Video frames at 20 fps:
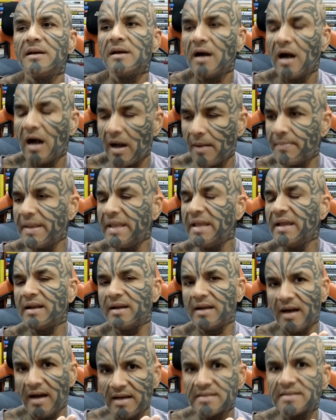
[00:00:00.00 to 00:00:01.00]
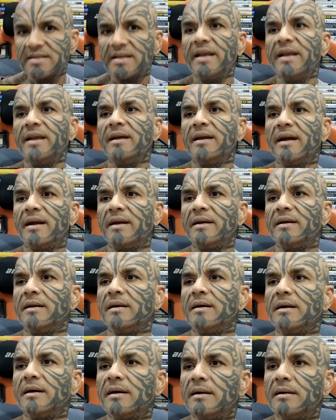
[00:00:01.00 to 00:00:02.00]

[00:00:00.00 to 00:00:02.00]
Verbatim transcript: harping and asking and uh,